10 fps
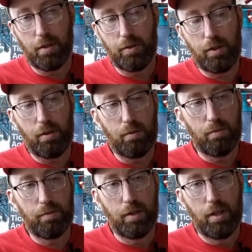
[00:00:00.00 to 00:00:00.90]

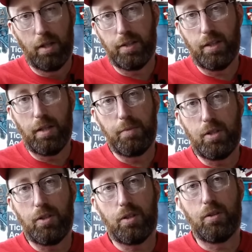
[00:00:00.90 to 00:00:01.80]
So I said, let me
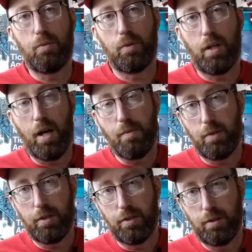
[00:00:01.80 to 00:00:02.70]
just do what I
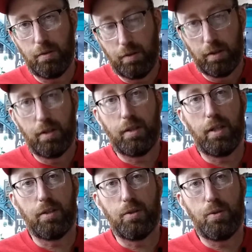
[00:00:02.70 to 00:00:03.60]
want to do,
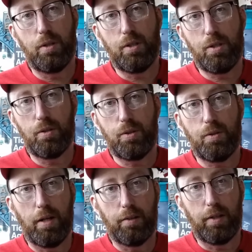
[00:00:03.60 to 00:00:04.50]
get the traditional
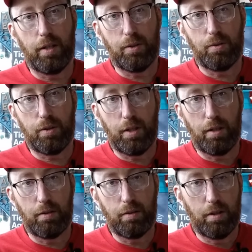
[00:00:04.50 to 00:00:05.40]
Stratocaster
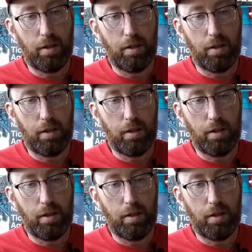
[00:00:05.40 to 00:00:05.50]
sound.